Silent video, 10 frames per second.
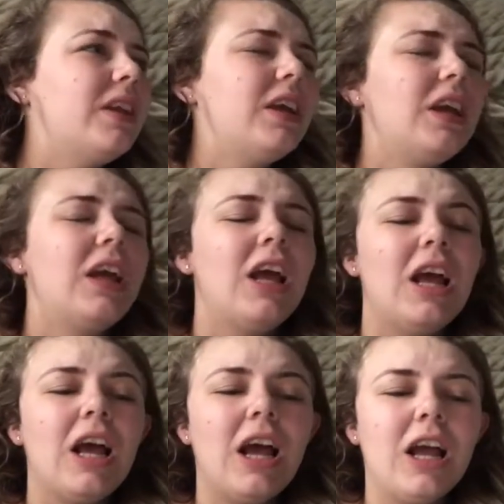
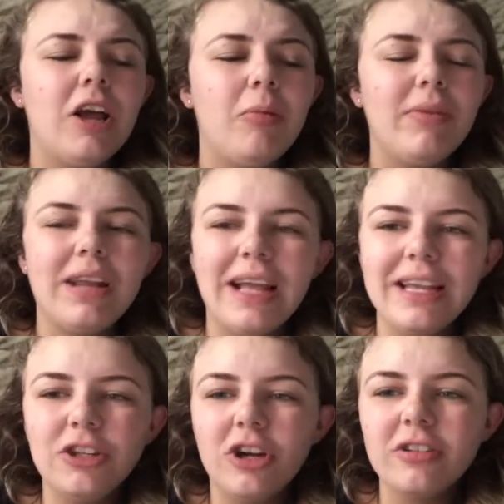Yeah. Um, but, like,
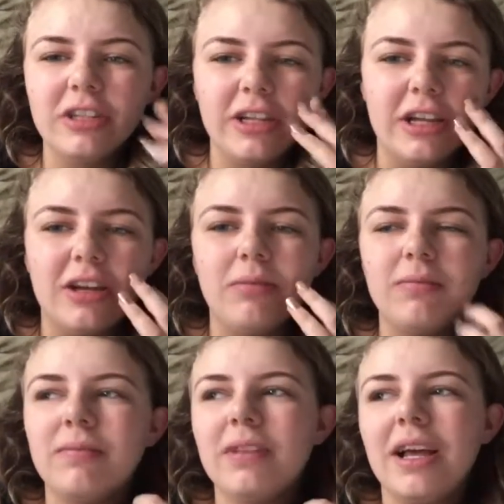in
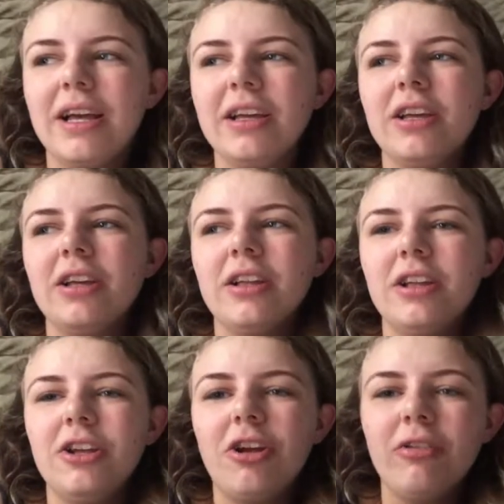Nottingham, like,
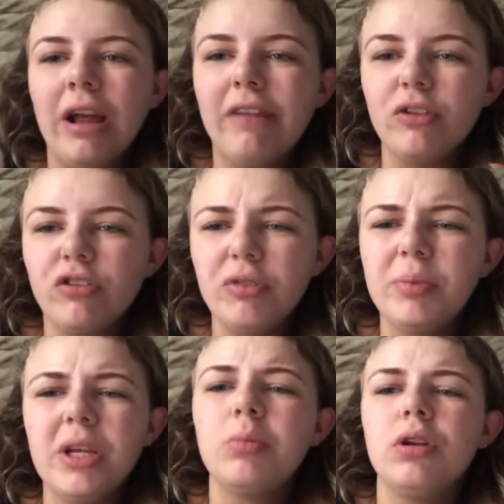you don't have other
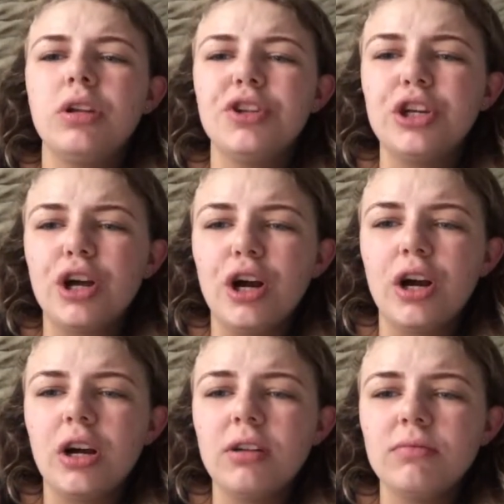people in your car,